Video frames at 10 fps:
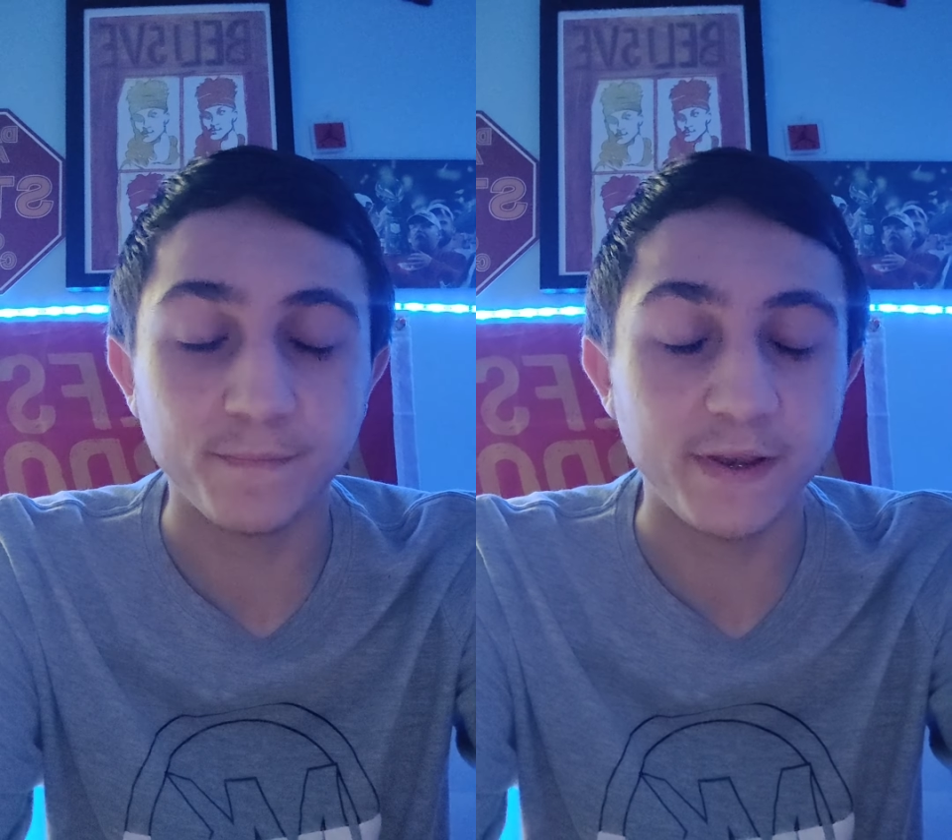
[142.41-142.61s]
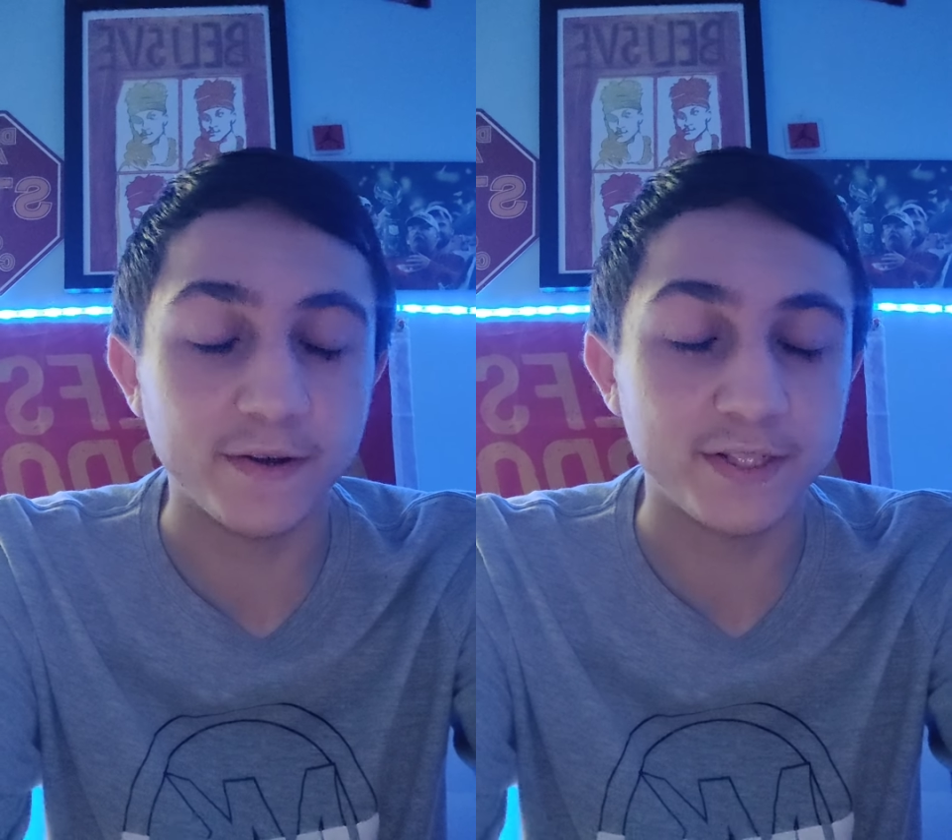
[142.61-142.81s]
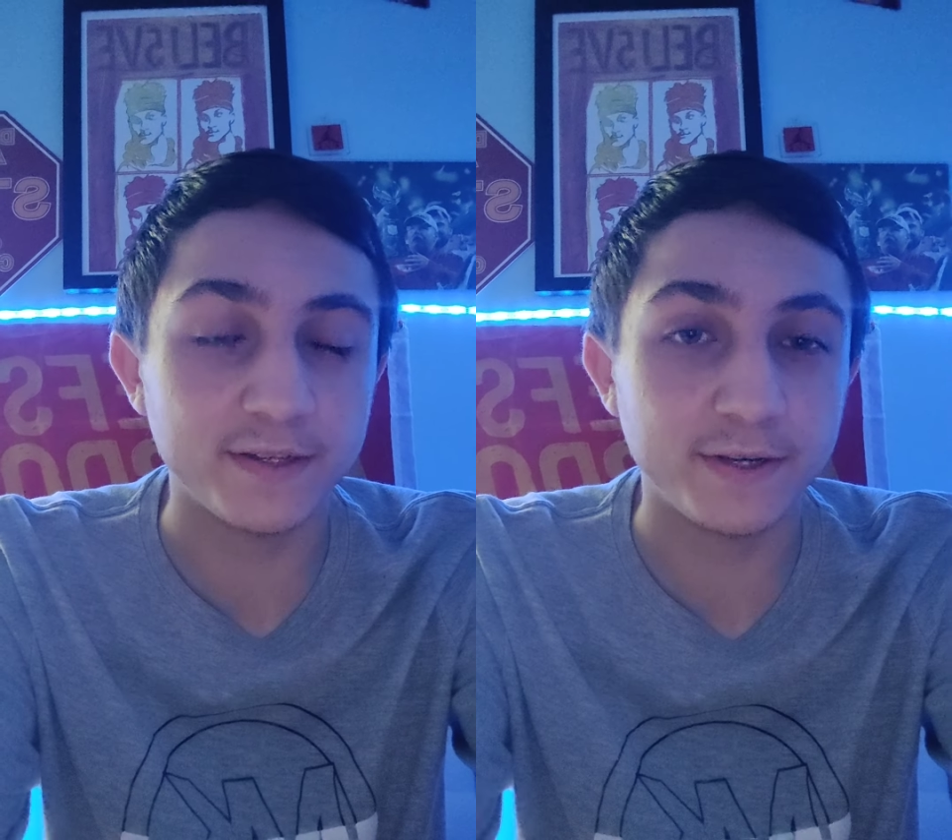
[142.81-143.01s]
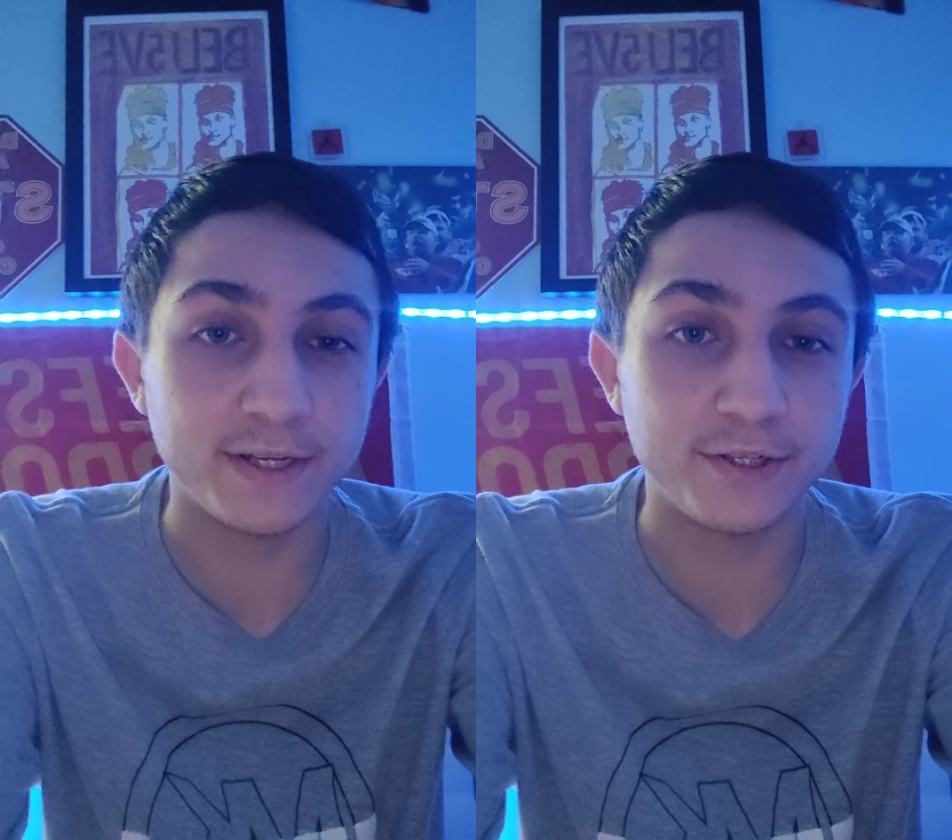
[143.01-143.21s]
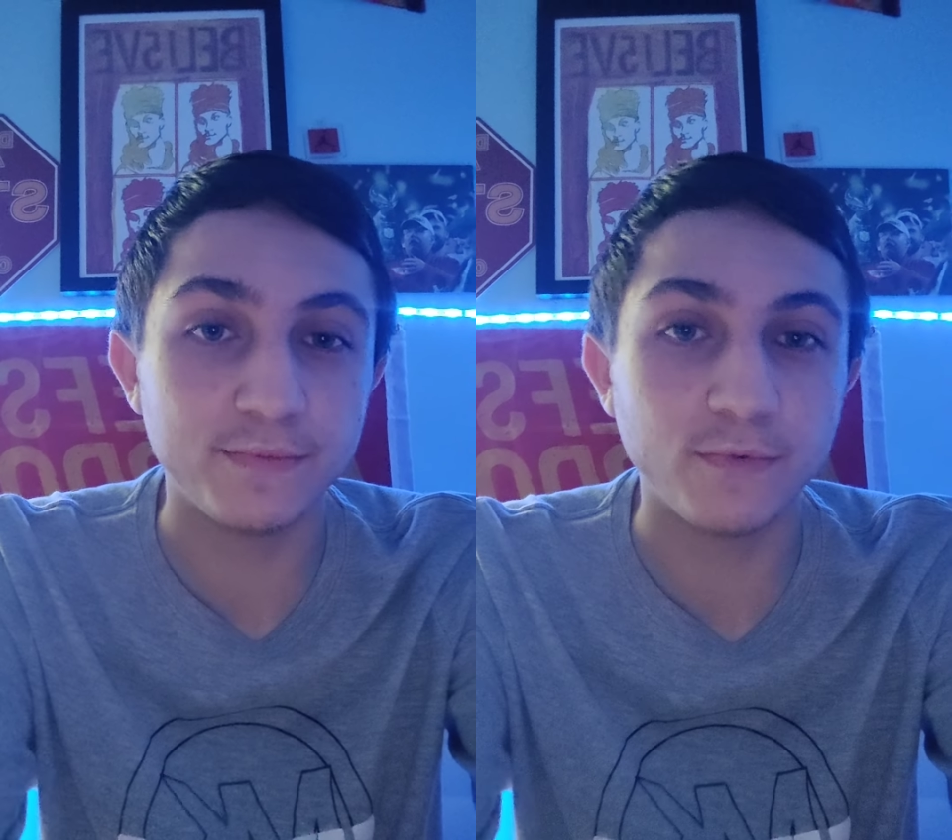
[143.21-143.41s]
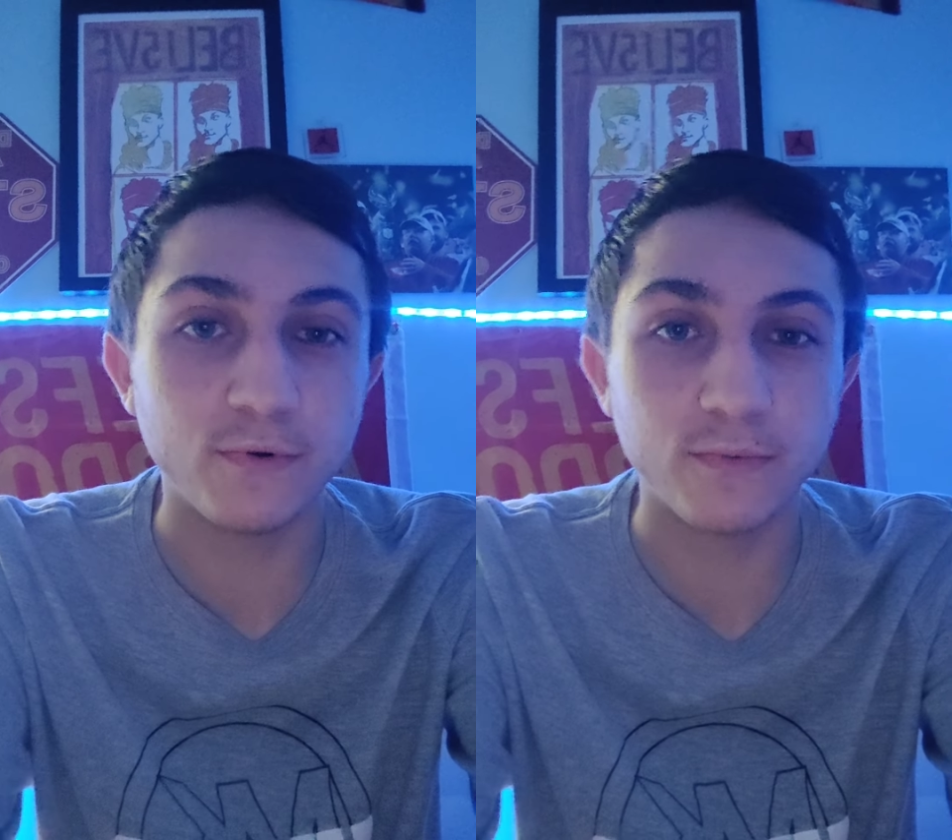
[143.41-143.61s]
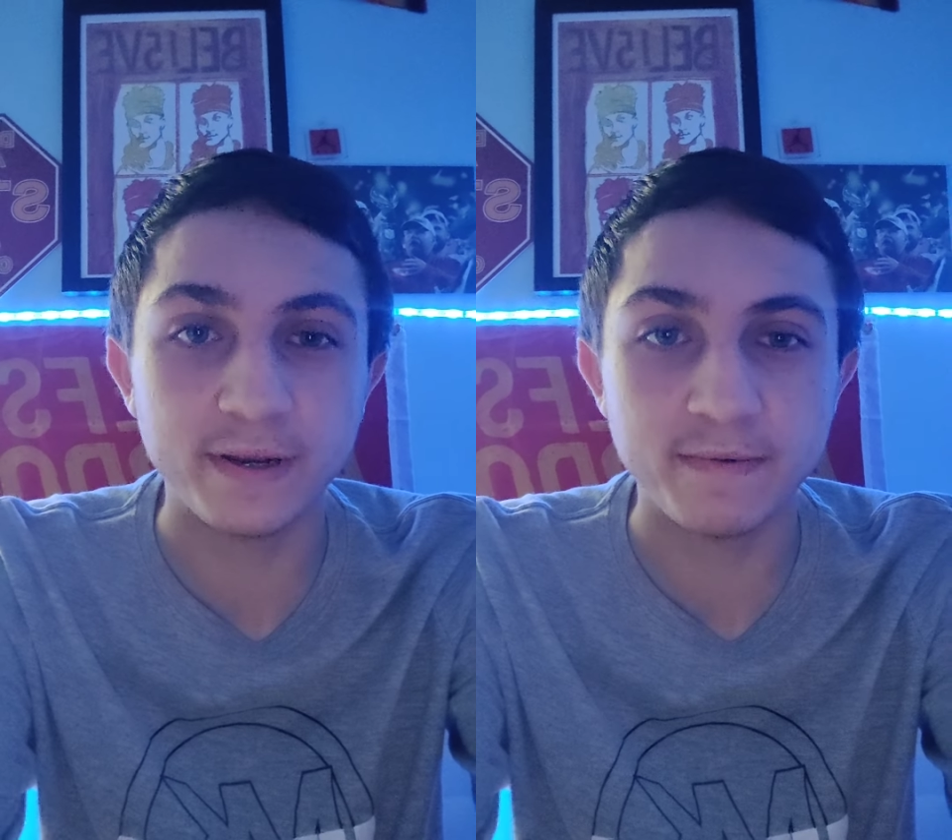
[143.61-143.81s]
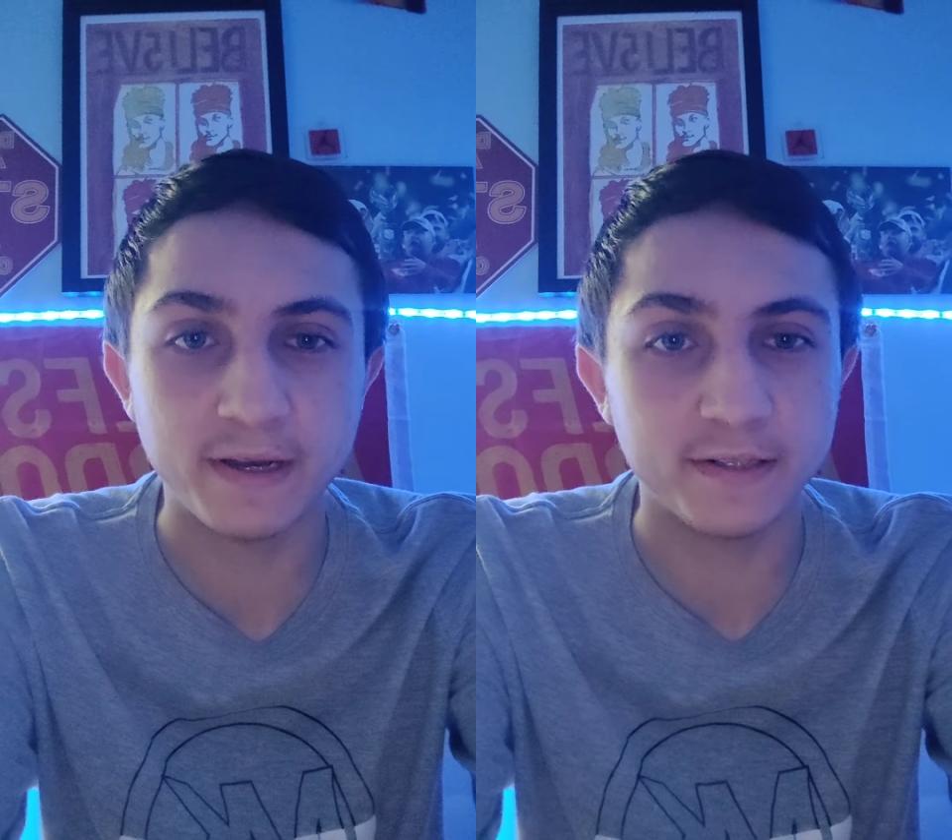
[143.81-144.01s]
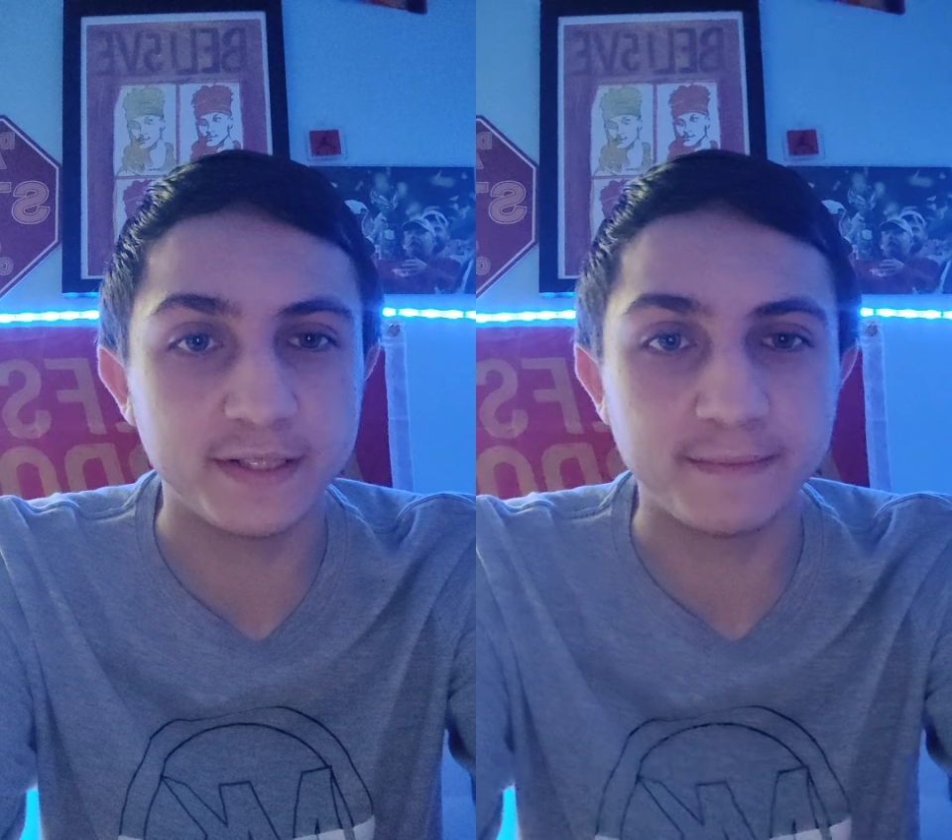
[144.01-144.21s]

He also gets you more rebounds